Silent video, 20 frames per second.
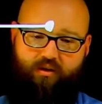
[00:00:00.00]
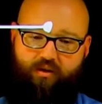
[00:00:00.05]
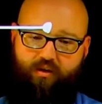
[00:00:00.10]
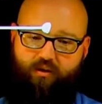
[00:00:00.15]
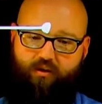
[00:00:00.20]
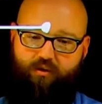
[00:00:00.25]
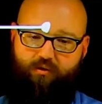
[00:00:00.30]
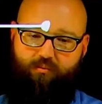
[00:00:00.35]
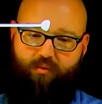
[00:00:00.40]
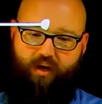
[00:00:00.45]

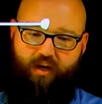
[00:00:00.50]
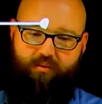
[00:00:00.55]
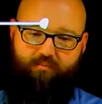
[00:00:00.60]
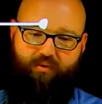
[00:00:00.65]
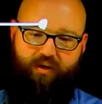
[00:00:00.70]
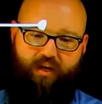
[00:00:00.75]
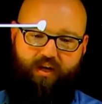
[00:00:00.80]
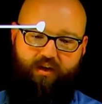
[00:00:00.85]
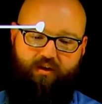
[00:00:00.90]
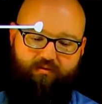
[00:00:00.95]
Here's my
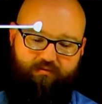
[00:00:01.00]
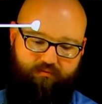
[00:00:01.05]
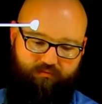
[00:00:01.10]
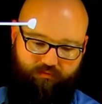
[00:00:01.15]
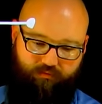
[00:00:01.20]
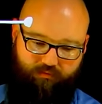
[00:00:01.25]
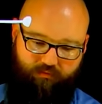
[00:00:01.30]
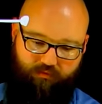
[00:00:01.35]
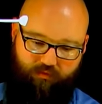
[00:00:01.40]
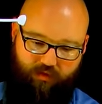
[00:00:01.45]
B,
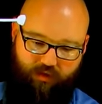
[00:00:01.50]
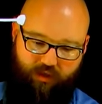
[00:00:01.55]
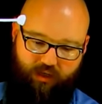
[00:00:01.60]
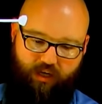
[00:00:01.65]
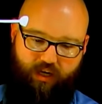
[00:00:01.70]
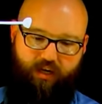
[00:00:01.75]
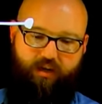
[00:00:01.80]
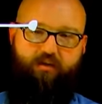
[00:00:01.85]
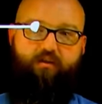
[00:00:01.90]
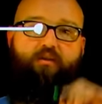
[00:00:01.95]

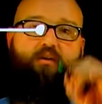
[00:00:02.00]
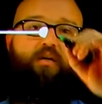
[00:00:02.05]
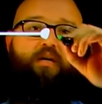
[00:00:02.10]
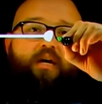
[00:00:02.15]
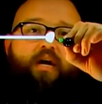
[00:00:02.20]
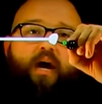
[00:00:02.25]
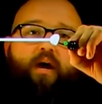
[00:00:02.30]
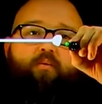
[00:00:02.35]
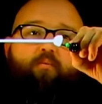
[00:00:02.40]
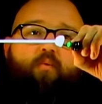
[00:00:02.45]
C,
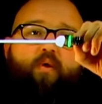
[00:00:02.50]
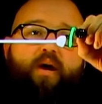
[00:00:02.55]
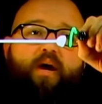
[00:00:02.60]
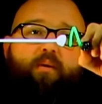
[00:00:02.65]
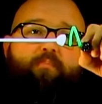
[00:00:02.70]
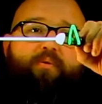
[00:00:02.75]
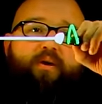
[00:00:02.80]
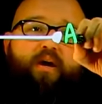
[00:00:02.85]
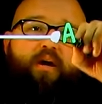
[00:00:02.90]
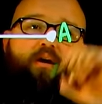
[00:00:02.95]
and way
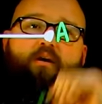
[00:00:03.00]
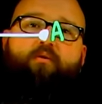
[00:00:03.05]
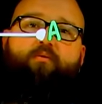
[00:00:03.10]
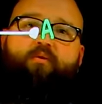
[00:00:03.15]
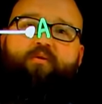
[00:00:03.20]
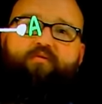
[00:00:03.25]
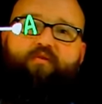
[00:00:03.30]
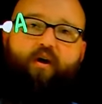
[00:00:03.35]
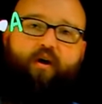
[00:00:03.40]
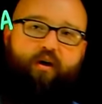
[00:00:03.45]
up here,
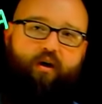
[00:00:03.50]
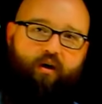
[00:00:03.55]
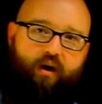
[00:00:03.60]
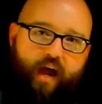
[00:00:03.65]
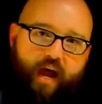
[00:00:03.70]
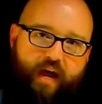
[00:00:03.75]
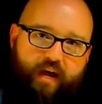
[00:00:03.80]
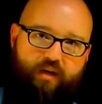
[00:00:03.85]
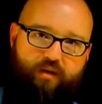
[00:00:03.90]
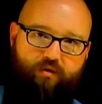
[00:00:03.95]
we've got our
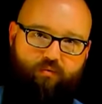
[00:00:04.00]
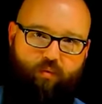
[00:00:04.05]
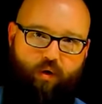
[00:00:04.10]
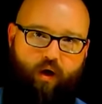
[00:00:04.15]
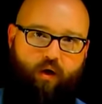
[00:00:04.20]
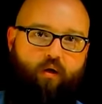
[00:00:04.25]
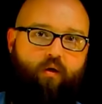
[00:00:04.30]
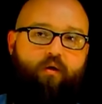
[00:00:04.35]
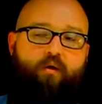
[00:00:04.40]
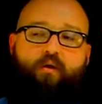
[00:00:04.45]
A as
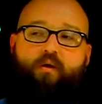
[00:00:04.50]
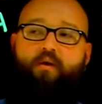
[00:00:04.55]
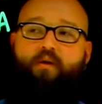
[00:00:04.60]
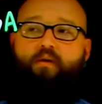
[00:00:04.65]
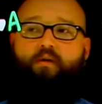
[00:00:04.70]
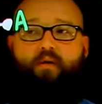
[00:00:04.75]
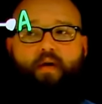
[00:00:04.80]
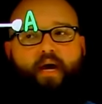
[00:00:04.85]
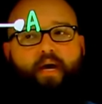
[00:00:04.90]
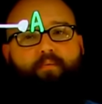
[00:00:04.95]
well.
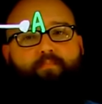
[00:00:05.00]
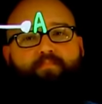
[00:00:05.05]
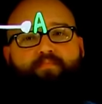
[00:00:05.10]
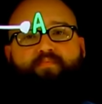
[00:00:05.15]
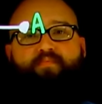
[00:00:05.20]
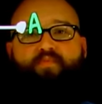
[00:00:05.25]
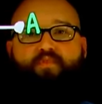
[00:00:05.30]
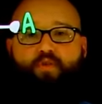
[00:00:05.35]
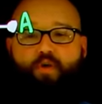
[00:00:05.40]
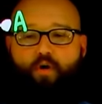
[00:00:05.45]
Okay,
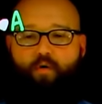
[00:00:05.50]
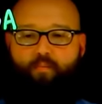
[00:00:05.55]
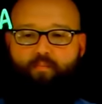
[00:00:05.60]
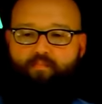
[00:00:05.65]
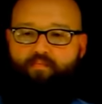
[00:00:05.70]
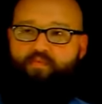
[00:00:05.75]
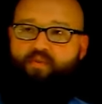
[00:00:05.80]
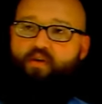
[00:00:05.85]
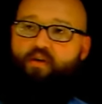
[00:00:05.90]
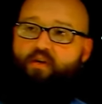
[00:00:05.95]
So
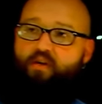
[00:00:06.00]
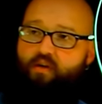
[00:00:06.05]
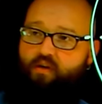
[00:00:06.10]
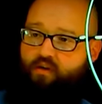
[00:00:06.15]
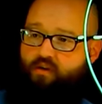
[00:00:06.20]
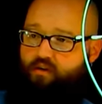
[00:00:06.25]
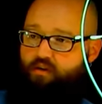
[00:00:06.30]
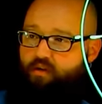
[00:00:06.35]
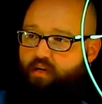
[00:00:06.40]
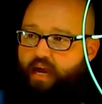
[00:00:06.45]

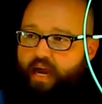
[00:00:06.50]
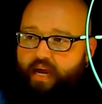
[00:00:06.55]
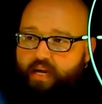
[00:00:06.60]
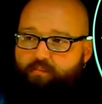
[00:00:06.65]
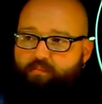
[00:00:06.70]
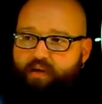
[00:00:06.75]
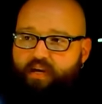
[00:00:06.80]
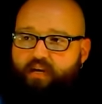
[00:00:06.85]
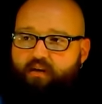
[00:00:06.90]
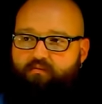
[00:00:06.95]
A
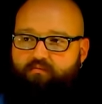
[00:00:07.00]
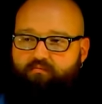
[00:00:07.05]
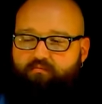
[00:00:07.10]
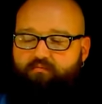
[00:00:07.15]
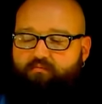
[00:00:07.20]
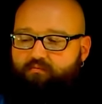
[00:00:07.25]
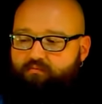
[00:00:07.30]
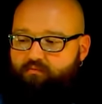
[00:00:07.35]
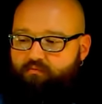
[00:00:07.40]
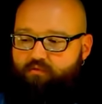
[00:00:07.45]
to B,
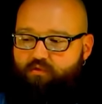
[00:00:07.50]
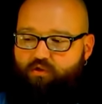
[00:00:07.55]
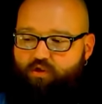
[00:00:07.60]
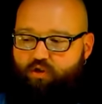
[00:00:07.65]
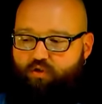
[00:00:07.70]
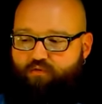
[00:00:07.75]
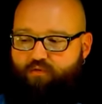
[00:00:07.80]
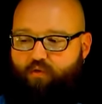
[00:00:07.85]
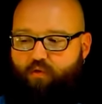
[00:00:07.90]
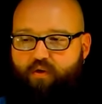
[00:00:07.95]

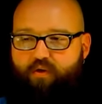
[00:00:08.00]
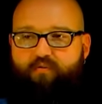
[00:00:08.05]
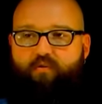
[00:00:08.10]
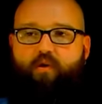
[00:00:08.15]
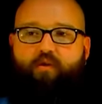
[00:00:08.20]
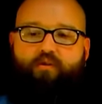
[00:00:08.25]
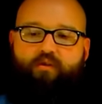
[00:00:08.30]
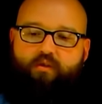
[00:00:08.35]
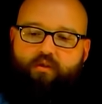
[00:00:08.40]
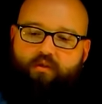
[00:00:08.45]
240
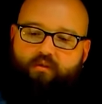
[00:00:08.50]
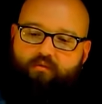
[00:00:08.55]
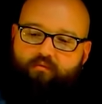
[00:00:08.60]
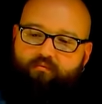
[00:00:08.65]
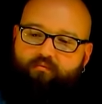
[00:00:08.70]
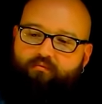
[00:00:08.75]
volts.